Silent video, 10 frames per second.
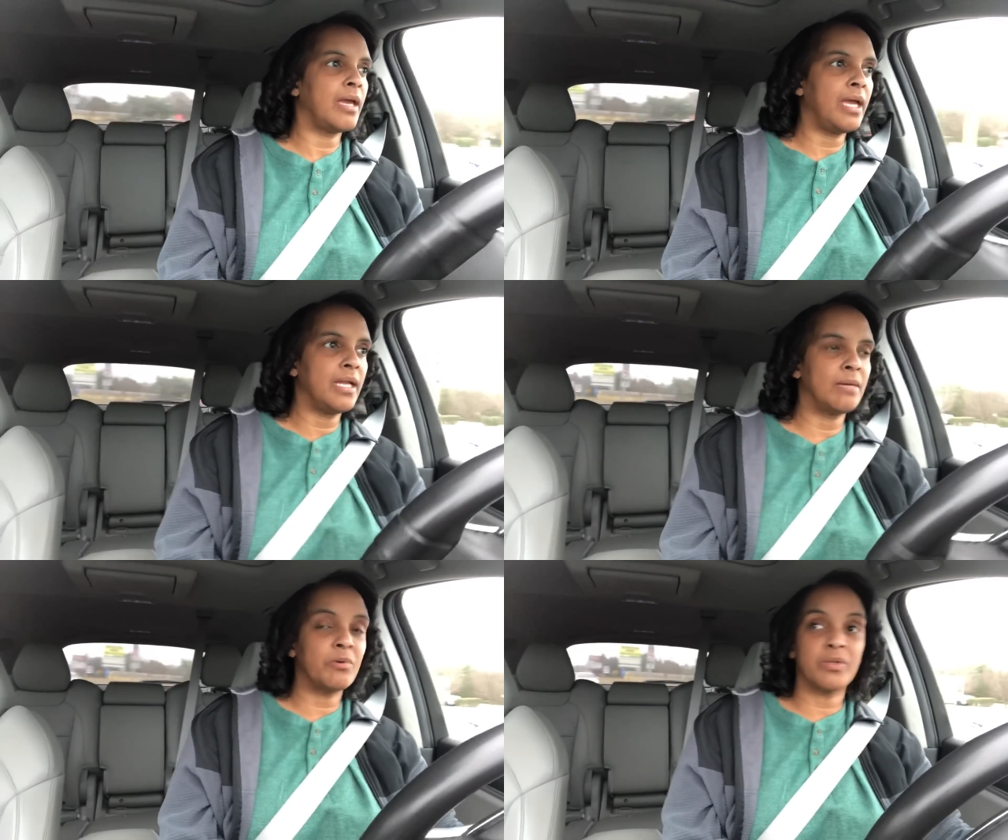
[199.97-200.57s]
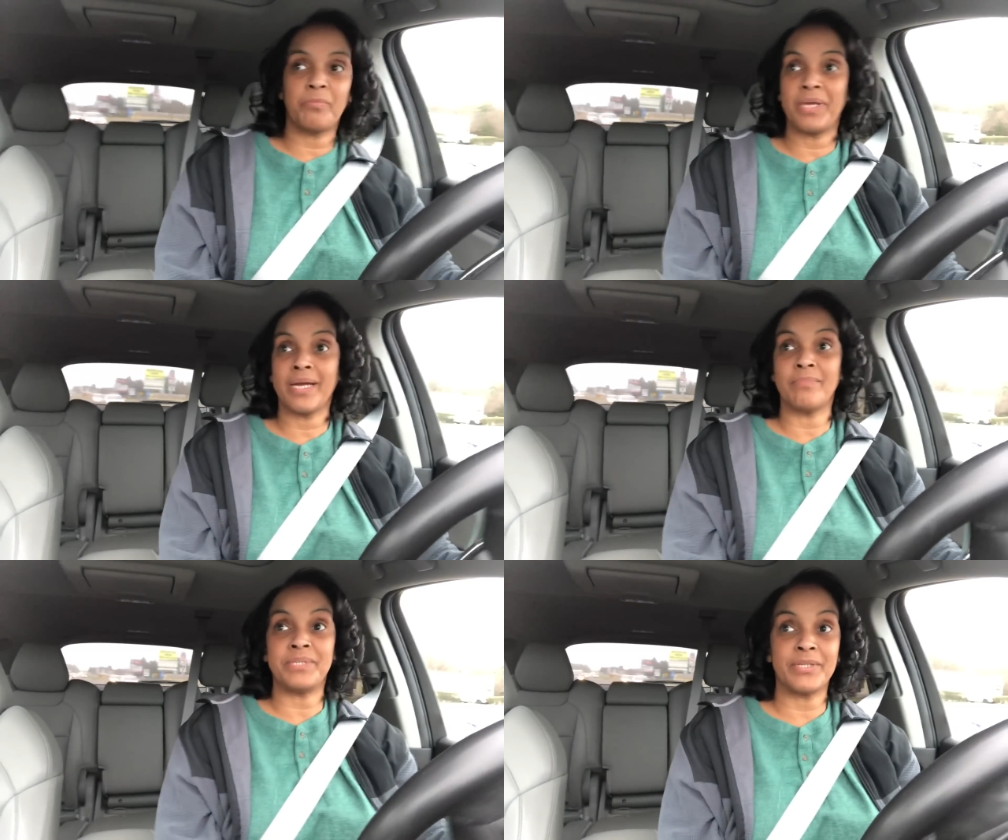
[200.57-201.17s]
And I'm gonna
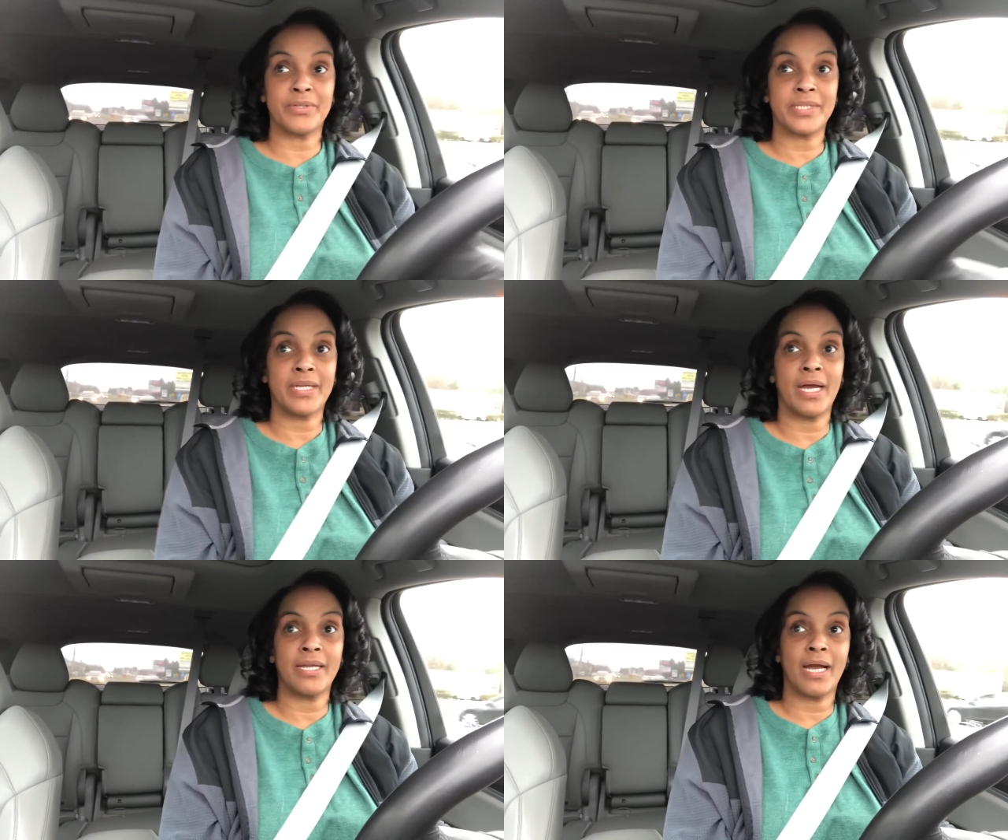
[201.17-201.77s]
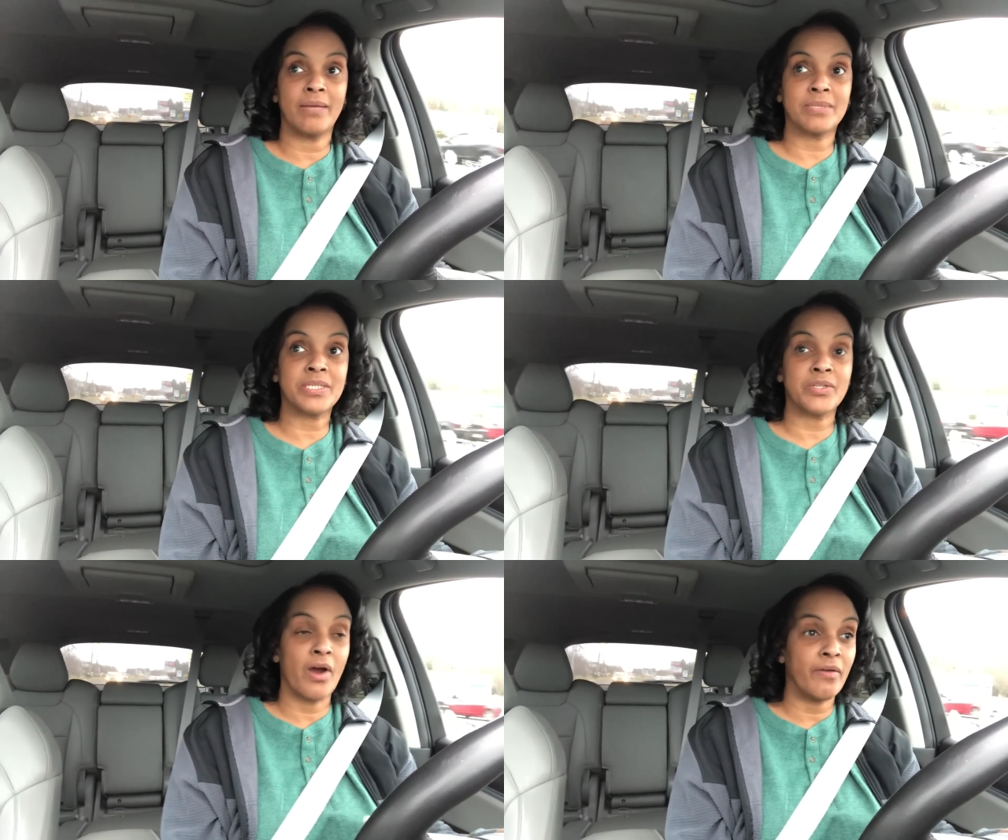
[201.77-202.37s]
pick up dinner tonight. I am
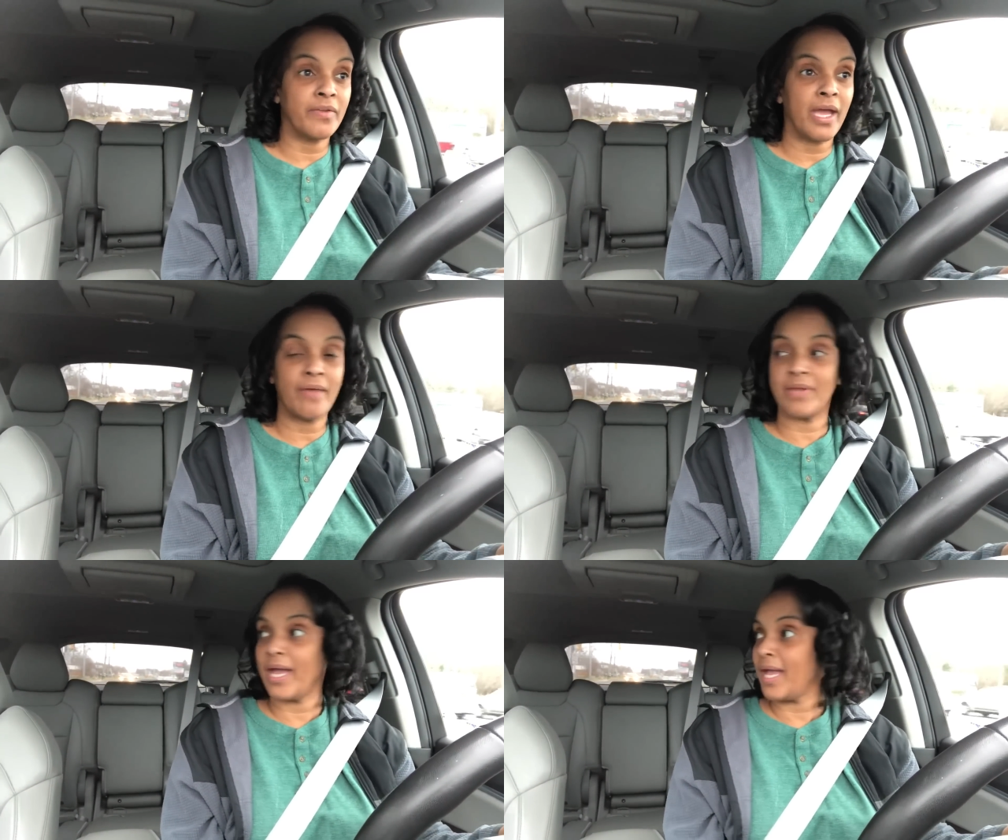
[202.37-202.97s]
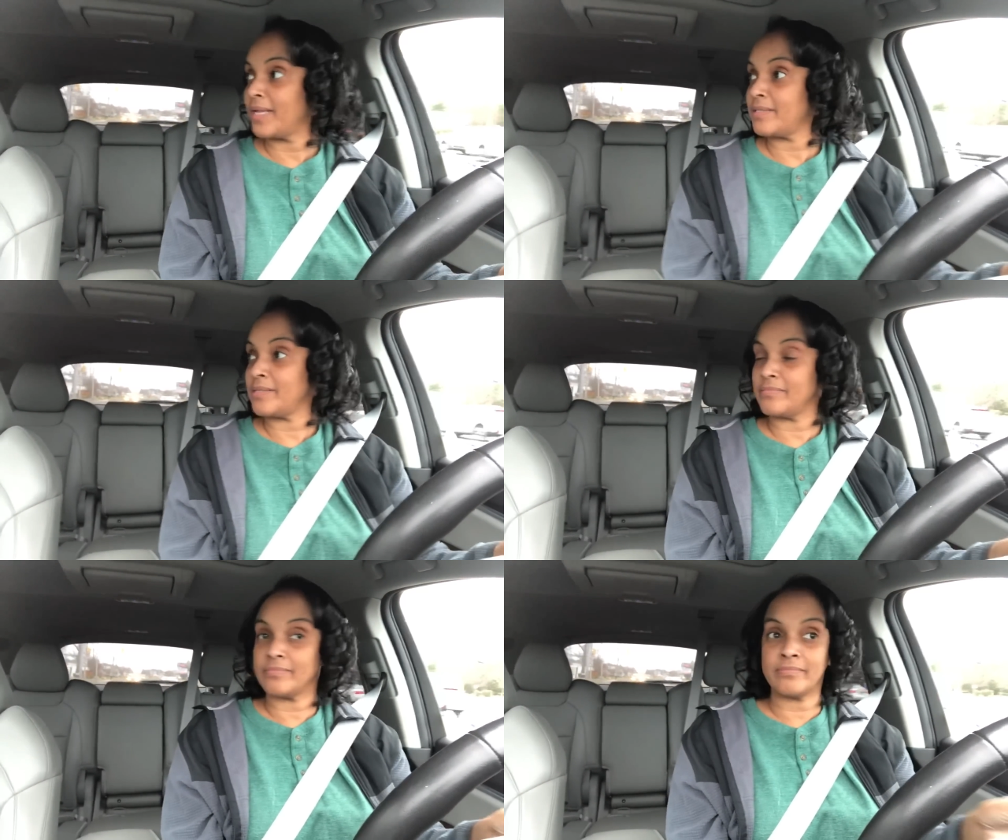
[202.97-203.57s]
starving. I have not had,
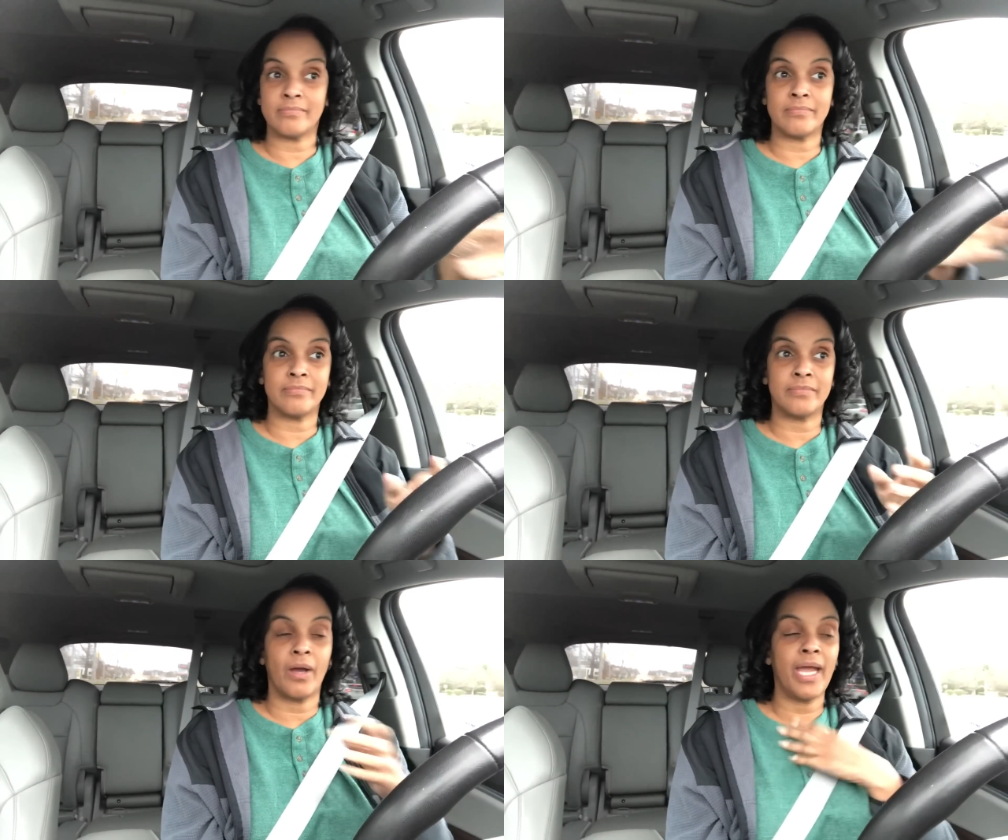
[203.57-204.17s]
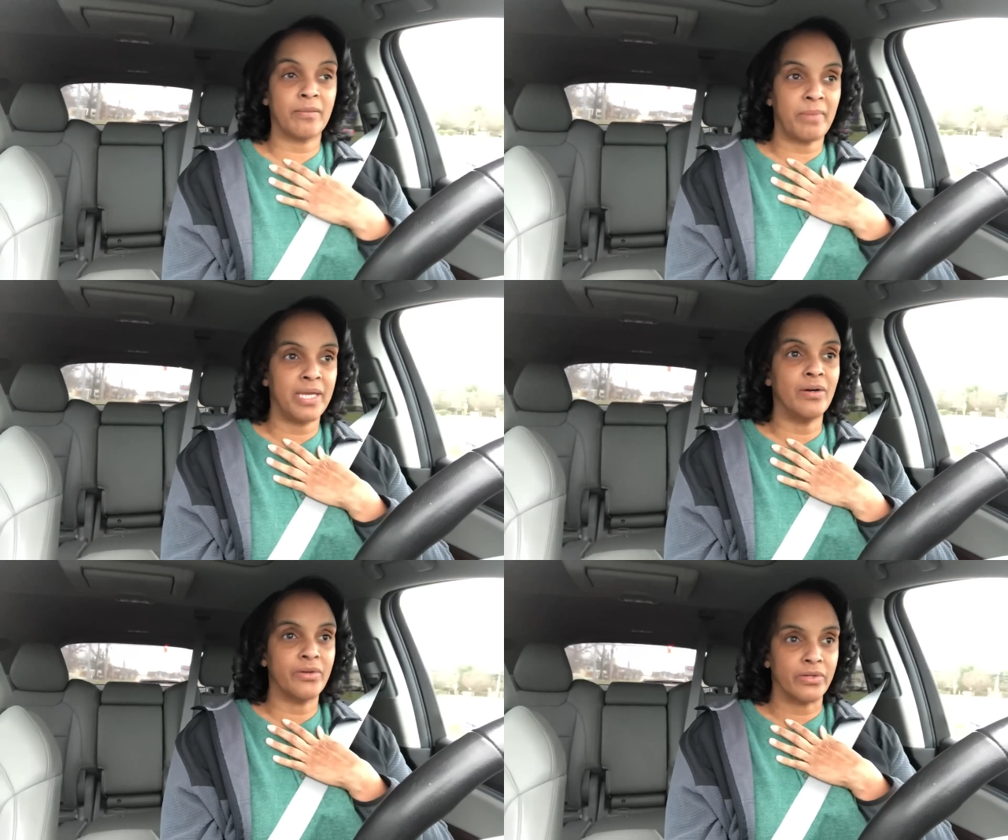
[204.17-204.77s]
you know, I had a
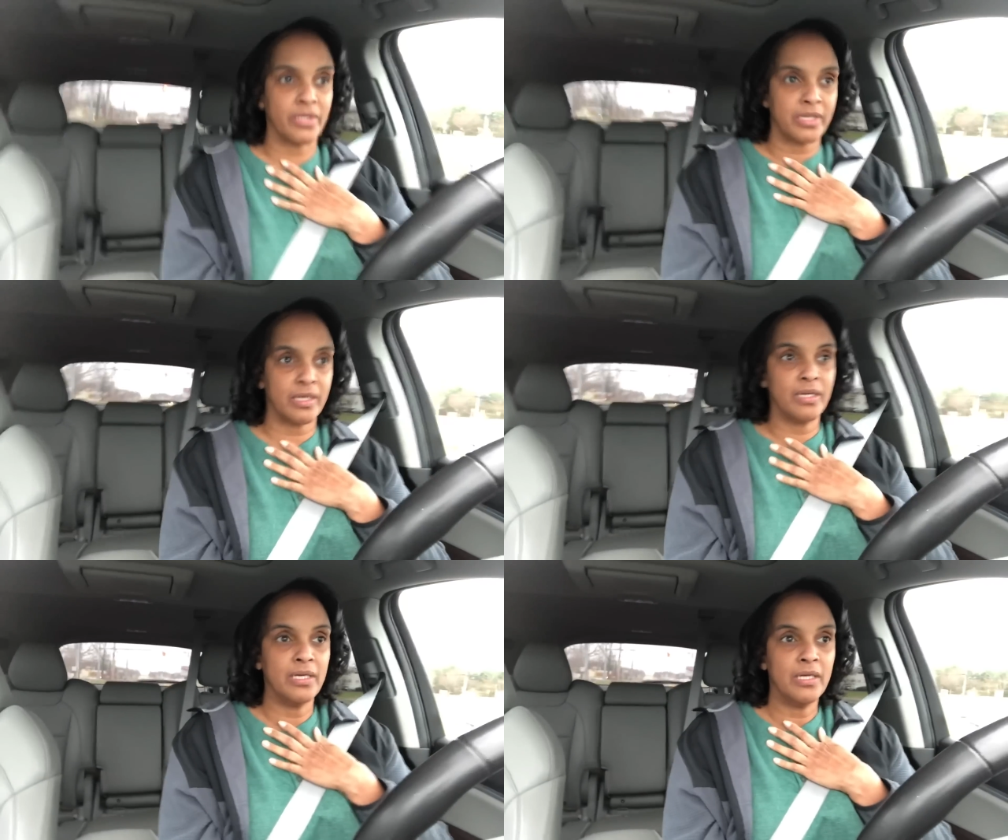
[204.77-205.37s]
bagel earlier.